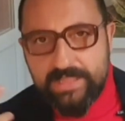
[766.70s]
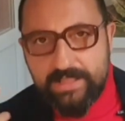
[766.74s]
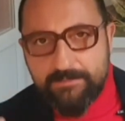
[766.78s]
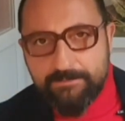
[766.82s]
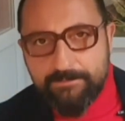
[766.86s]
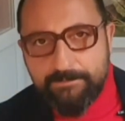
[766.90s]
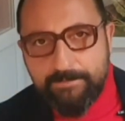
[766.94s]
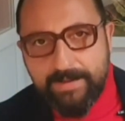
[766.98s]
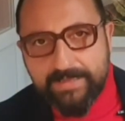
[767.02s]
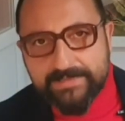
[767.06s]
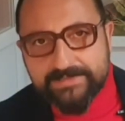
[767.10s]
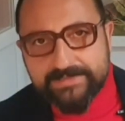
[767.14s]

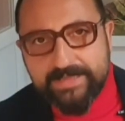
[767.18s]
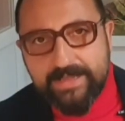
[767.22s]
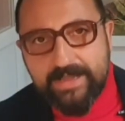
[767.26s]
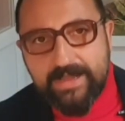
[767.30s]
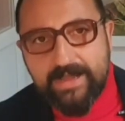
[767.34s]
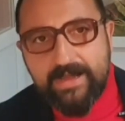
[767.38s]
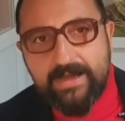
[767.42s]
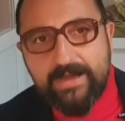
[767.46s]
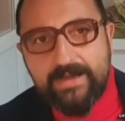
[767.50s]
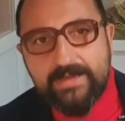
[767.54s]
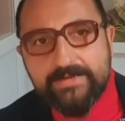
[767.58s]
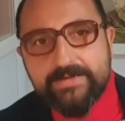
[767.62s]
but
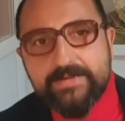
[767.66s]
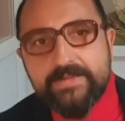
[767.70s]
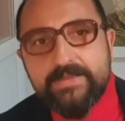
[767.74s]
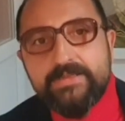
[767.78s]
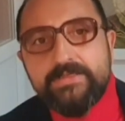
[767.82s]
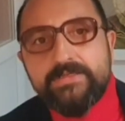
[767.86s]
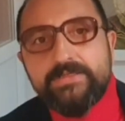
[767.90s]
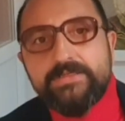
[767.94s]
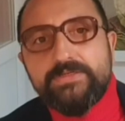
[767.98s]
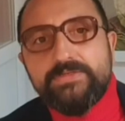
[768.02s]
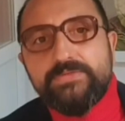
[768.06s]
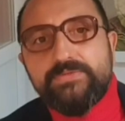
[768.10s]
are
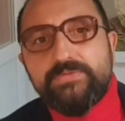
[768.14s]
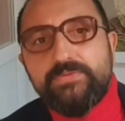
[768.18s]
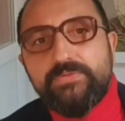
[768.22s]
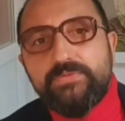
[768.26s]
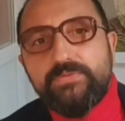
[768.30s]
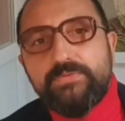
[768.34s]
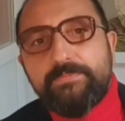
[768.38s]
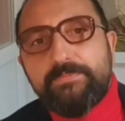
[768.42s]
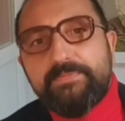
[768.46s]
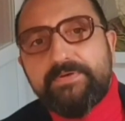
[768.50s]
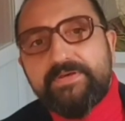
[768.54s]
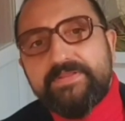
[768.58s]

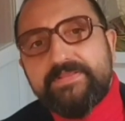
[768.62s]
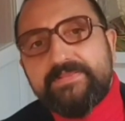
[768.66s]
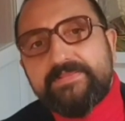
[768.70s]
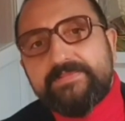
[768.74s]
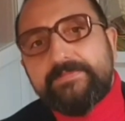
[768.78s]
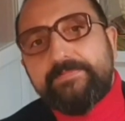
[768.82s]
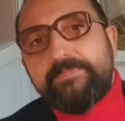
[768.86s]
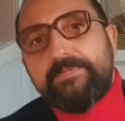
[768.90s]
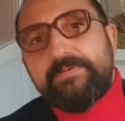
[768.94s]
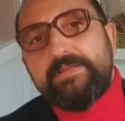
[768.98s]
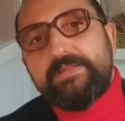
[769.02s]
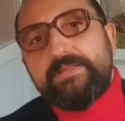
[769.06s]
due
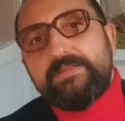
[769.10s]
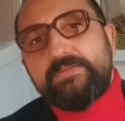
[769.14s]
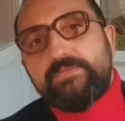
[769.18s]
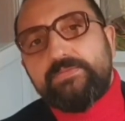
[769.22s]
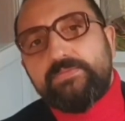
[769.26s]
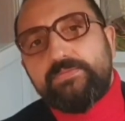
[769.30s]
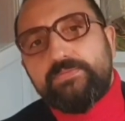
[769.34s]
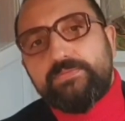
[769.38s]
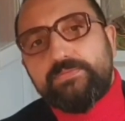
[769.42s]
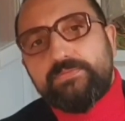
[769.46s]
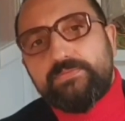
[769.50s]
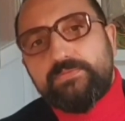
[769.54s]
principally
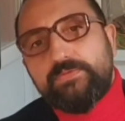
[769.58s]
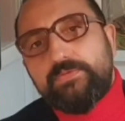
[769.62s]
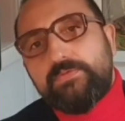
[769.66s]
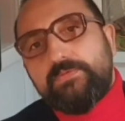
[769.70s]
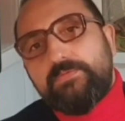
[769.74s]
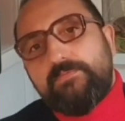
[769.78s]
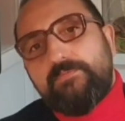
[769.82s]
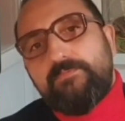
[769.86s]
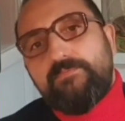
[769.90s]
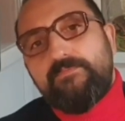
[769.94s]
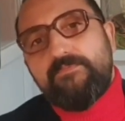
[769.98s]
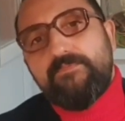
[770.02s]
to
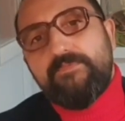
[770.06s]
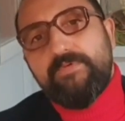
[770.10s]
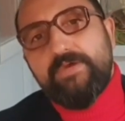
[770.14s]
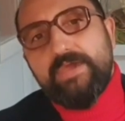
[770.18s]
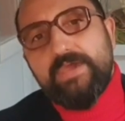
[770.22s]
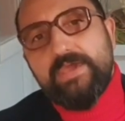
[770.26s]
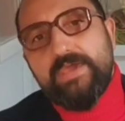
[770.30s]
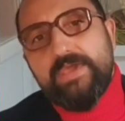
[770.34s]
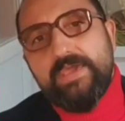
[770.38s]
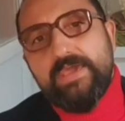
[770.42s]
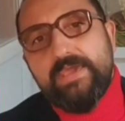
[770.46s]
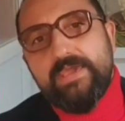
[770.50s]
the
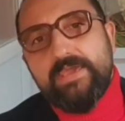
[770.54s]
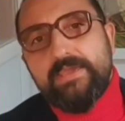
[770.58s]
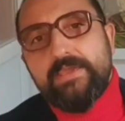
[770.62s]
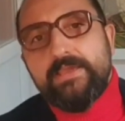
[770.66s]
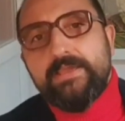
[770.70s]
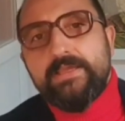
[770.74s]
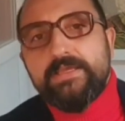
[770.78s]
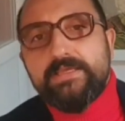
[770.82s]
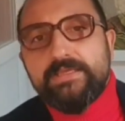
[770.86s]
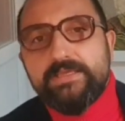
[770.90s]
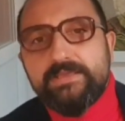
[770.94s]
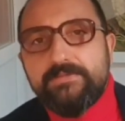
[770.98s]
way
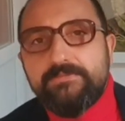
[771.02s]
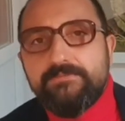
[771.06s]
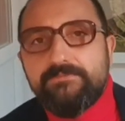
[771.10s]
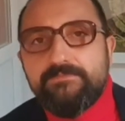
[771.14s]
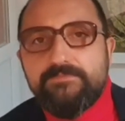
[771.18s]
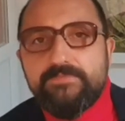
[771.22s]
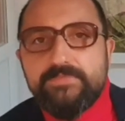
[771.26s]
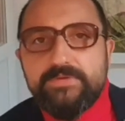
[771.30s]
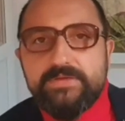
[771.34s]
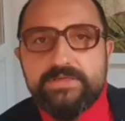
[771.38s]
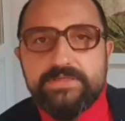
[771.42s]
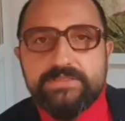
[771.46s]

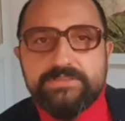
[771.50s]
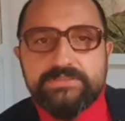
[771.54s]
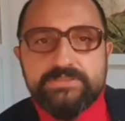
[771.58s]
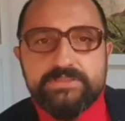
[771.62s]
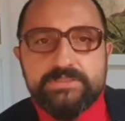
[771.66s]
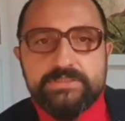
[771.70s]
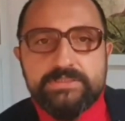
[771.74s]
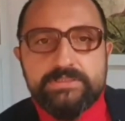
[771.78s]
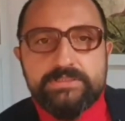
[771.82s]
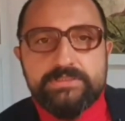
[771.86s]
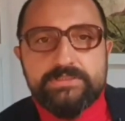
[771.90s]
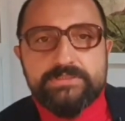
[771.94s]
in which
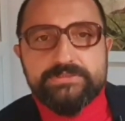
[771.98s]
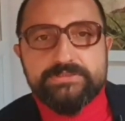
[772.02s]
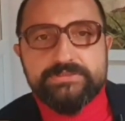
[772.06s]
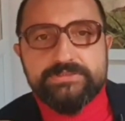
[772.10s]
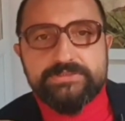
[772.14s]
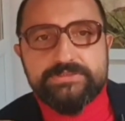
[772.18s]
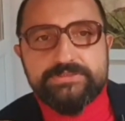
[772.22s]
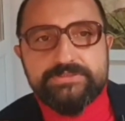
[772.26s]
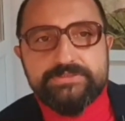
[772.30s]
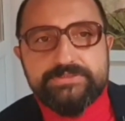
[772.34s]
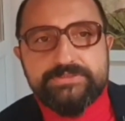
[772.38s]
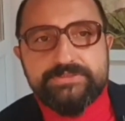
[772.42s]

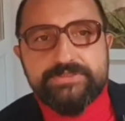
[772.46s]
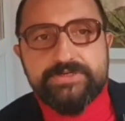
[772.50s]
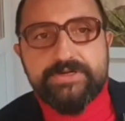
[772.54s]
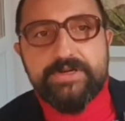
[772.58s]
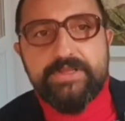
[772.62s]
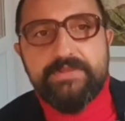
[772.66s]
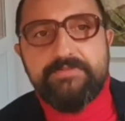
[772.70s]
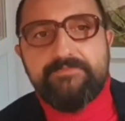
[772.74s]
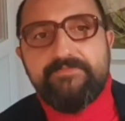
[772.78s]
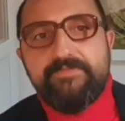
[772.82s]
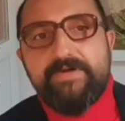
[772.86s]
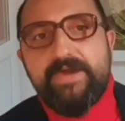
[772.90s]
the
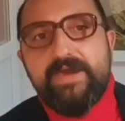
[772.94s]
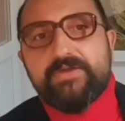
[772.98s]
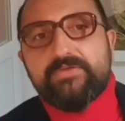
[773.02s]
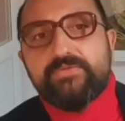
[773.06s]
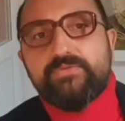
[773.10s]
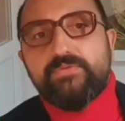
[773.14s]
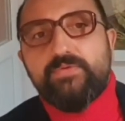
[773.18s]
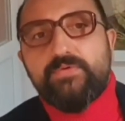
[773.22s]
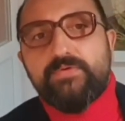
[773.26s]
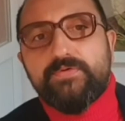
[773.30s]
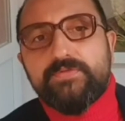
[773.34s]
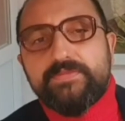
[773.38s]
three
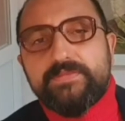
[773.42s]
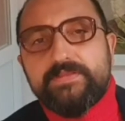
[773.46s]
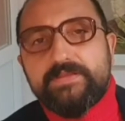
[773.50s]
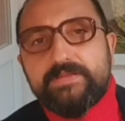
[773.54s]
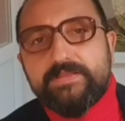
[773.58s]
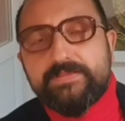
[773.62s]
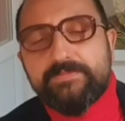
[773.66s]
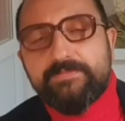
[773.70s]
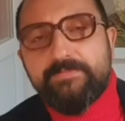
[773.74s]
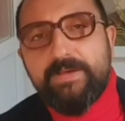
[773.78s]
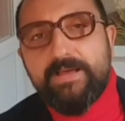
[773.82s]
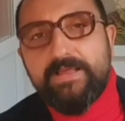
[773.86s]
factors
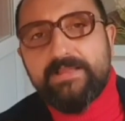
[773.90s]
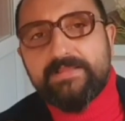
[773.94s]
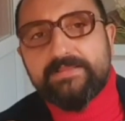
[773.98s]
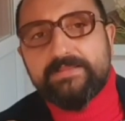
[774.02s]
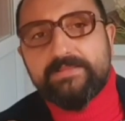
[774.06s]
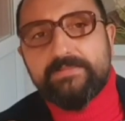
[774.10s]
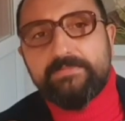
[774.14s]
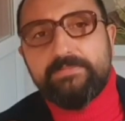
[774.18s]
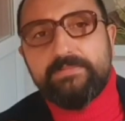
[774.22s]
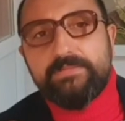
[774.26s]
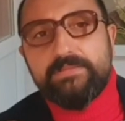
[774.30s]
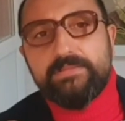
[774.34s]

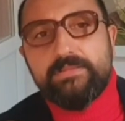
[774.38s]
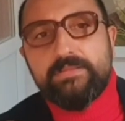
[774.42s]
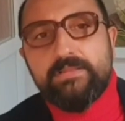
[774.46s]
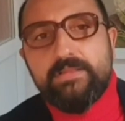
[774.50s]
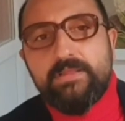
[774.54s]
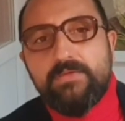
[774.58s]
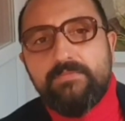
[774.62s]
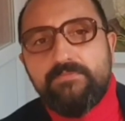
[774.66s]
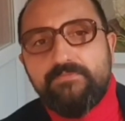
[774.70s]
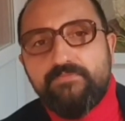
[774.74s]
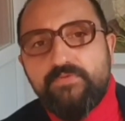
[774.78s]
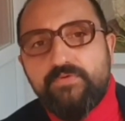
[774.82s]
responsible
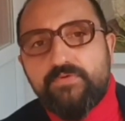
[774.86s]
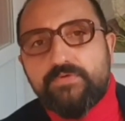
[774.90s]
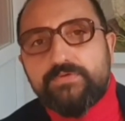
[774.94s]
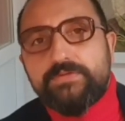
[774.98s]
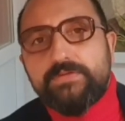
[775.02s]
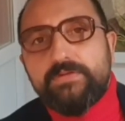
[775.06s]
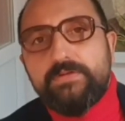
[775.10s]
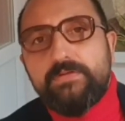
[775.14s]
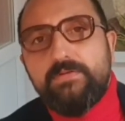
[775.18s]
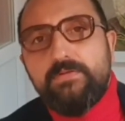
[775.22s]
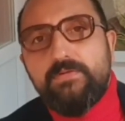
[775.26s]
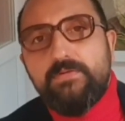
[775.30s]
for
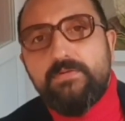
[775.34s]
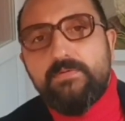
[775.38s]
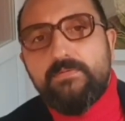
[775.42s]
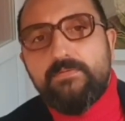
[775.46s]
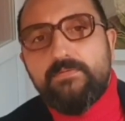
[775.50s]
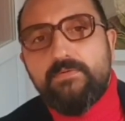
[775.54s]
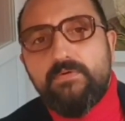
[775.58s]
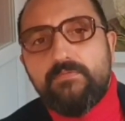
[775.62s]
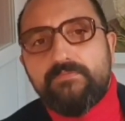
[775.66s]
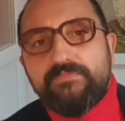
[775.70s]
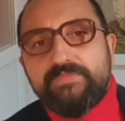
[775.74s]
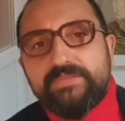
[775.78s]
the
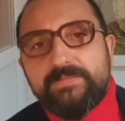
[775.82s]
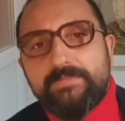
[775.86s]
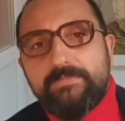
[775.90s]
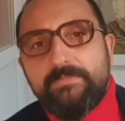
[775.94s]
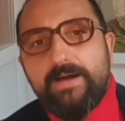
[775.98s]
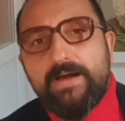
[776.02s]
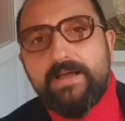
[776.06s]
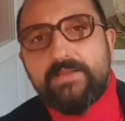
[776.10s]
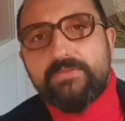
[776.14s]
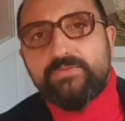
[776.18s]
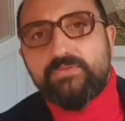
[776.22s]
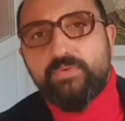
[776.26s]
law of
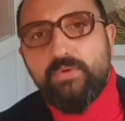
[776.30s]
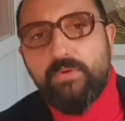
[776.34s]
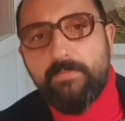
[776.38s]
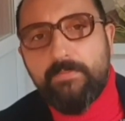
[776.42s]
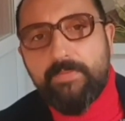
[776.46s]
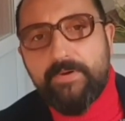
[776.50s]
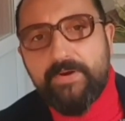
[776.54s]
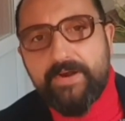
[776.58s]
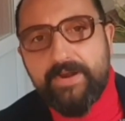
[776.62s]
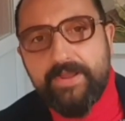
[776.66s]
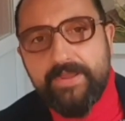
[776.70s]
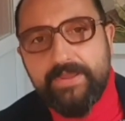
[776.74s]
demand
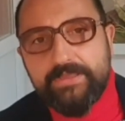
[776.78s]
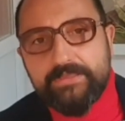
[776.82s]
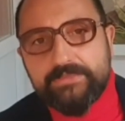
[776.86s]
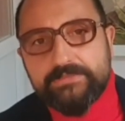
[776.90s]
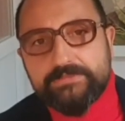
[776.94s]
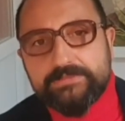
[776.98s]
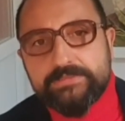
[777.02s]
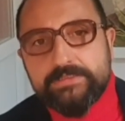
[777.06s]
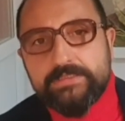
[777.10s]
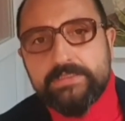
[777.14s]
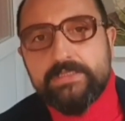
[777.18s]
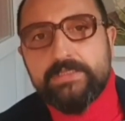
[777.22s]

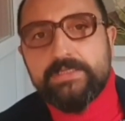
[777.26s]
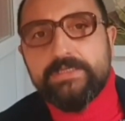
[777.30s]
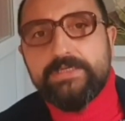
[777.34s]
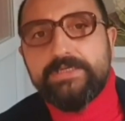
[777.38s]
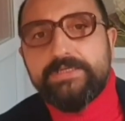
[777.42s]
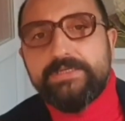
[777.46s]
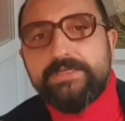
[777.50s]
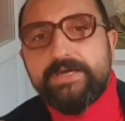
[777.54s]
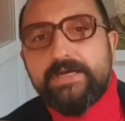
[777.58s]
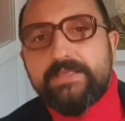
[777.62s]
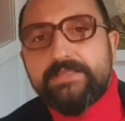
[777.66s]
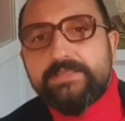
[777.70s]
operate.
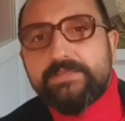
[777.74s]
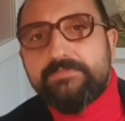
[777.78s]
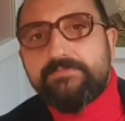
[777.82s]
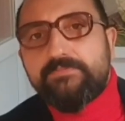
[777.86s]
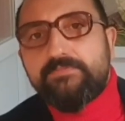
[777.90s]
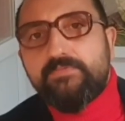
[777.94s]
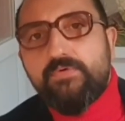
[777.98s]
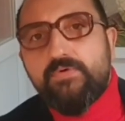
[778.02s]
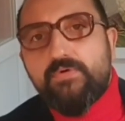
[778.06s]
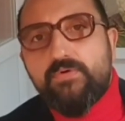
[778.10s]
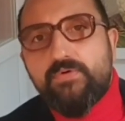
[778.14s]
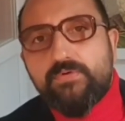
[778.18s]
In other
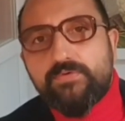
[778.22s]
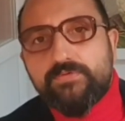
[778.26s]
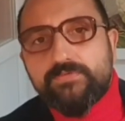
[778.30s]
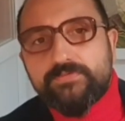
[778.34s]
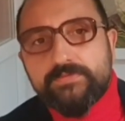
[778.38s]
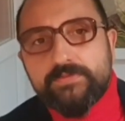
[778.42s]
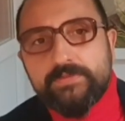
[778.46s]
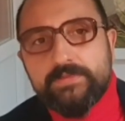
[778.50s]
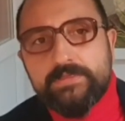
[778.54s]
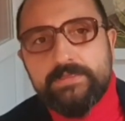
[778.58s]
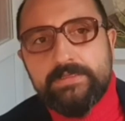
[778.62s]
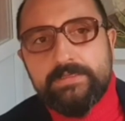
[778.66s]

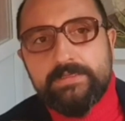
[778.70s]
words,